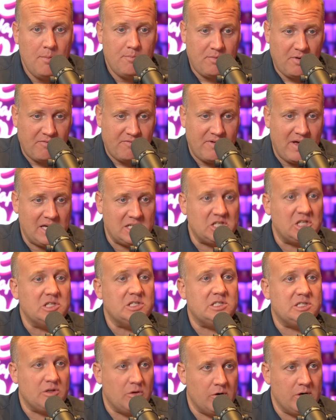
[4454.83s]
profession
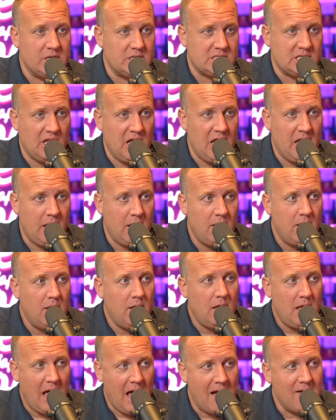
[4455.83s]
seriously,
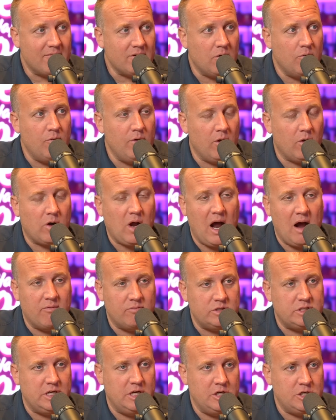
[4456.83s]
having a real
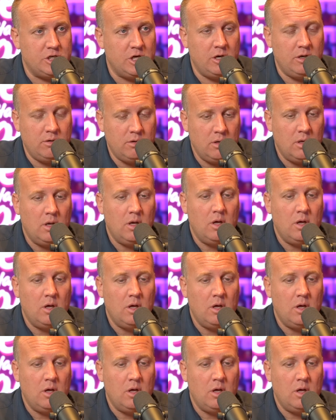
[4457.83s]
conversation,